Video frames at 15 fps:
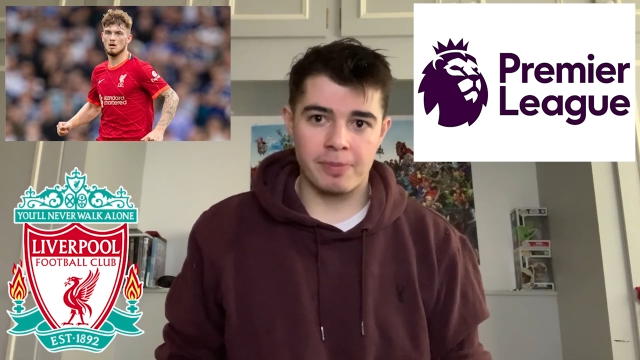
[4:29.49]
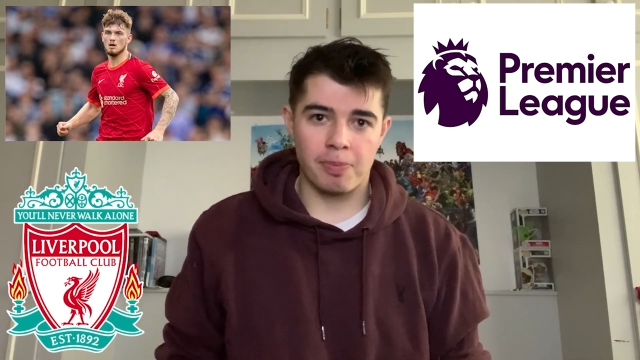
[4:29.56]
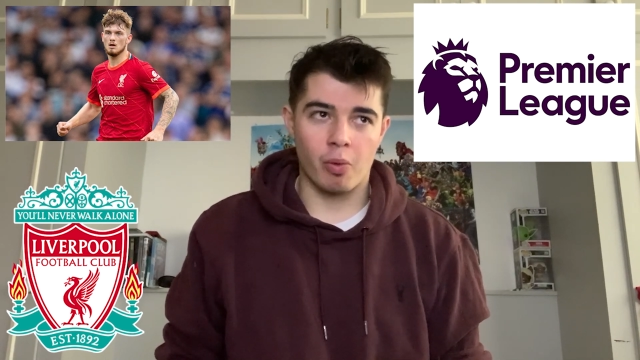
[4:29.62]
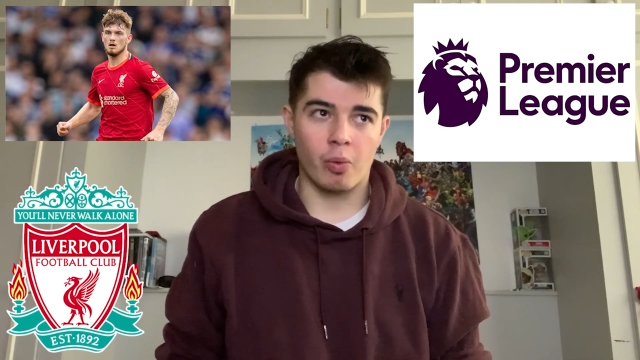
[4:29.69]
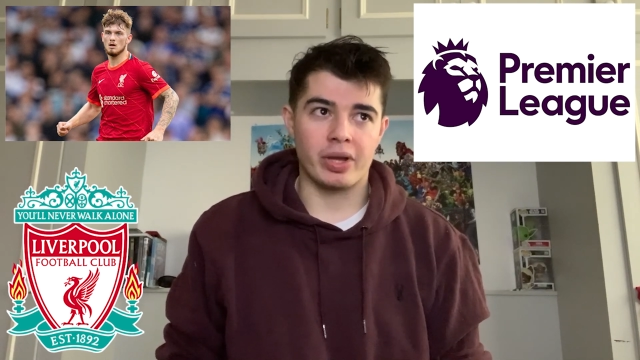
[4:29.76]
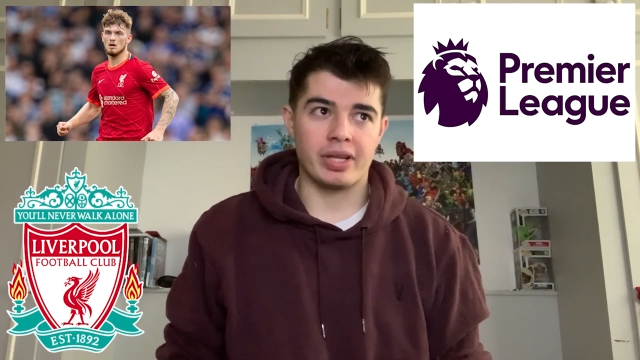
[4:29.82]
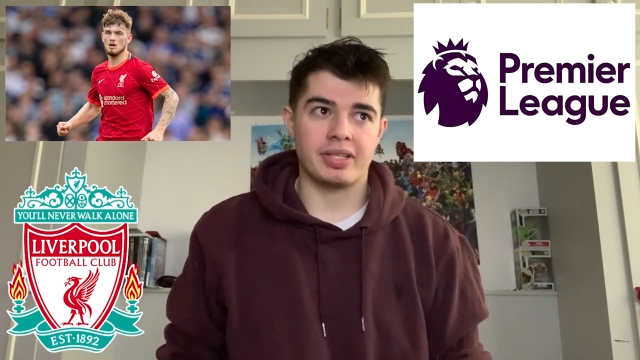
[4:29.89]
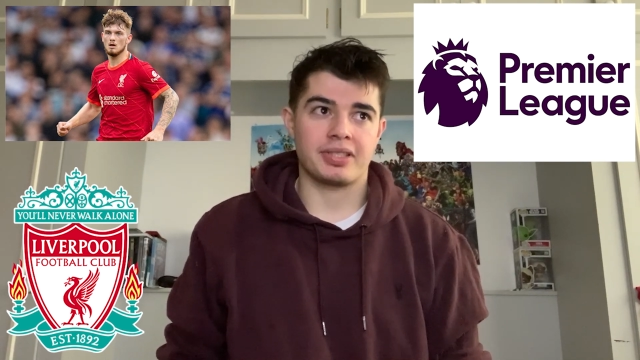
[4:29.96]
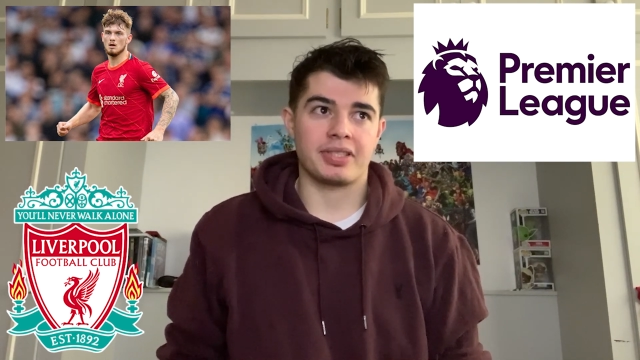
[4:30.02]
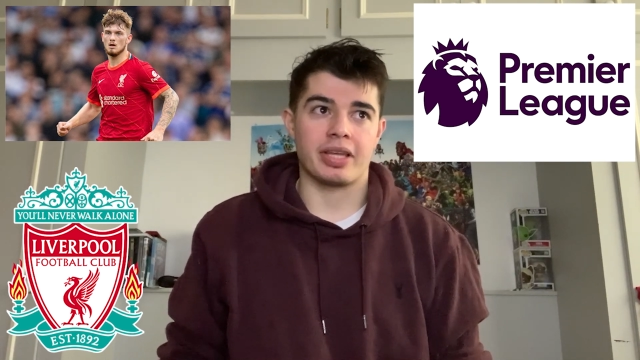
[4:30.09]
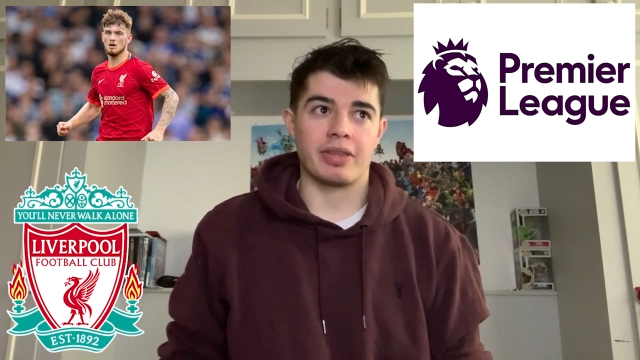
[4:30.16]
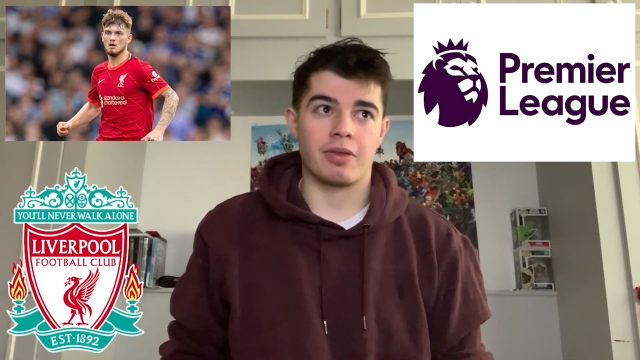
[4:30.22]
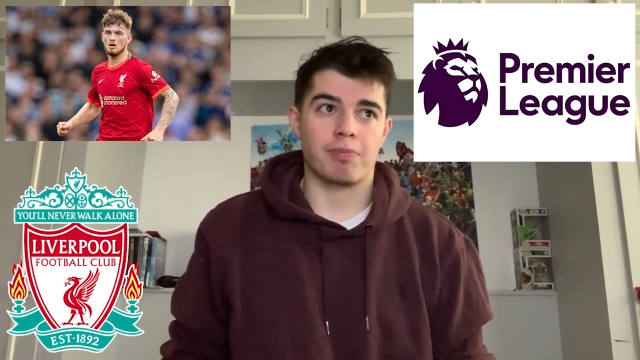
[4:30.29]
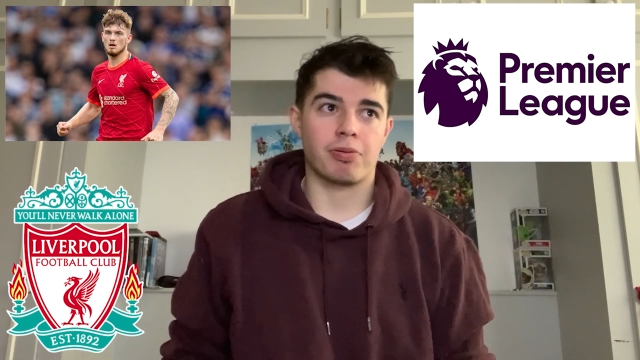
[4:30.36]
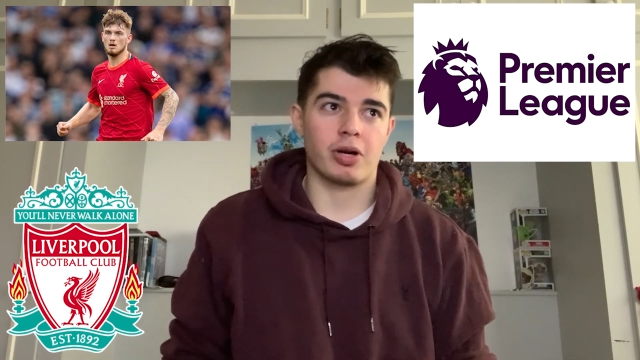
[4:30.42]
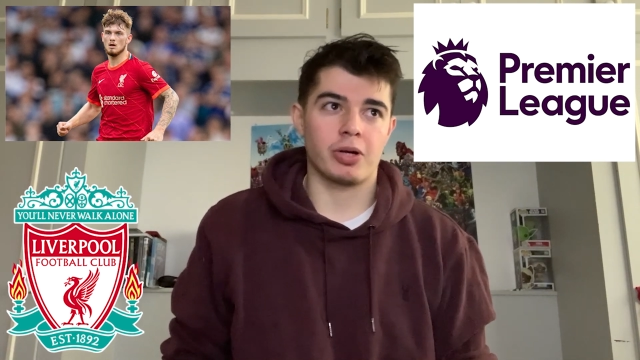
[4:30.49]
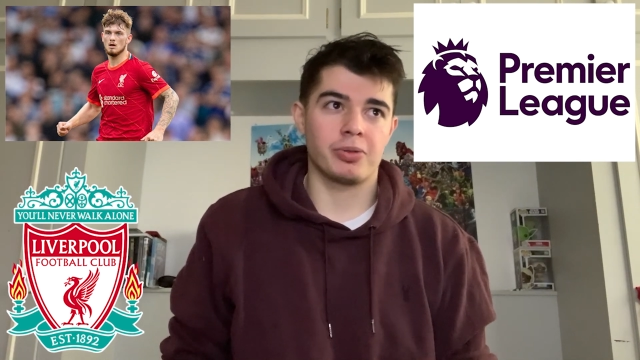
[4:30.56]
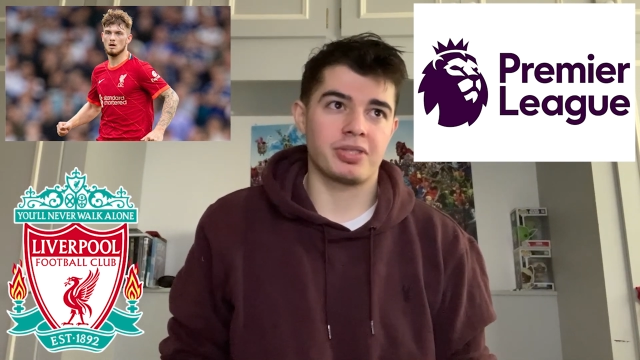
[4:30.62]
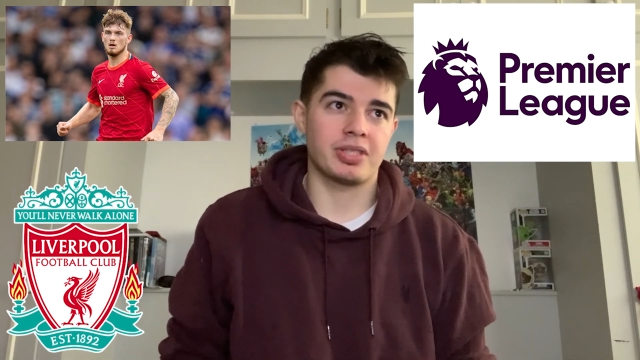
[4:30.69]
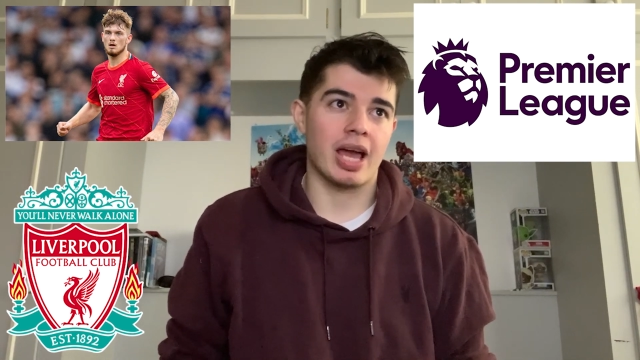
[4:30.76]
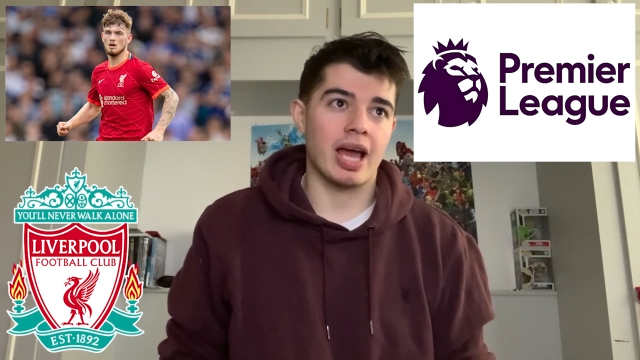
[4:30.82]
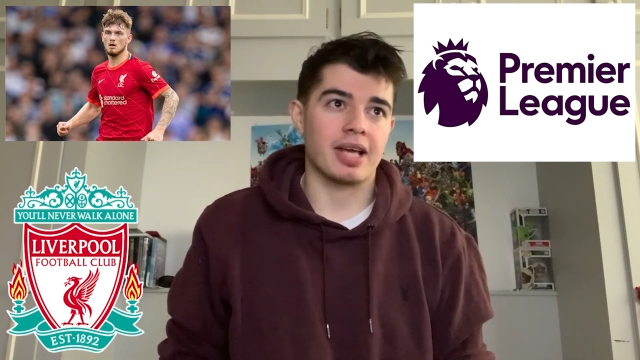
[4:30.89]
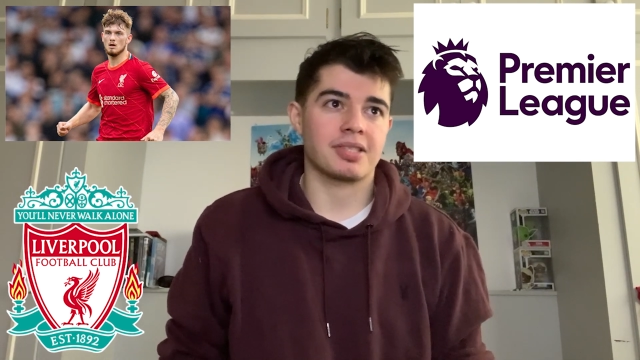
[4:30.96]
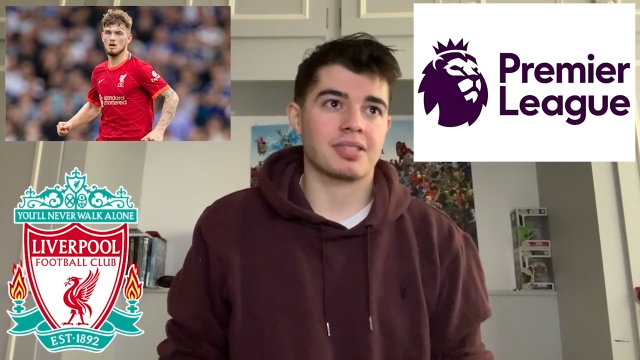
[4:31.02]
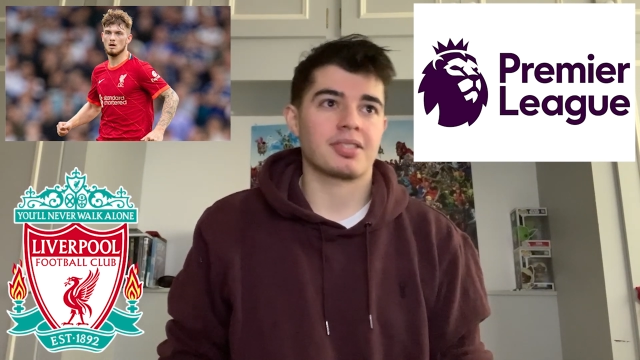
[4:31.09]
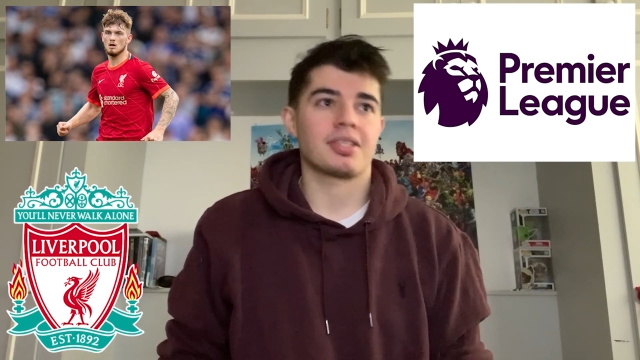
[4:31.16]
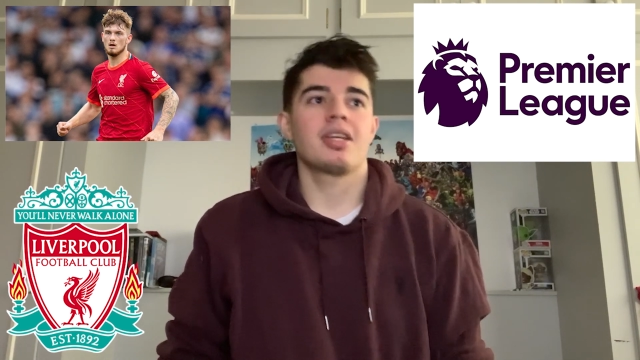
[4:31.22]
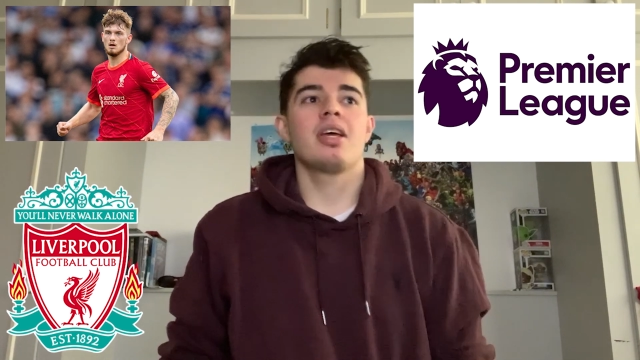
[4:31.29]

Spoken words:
points in the process.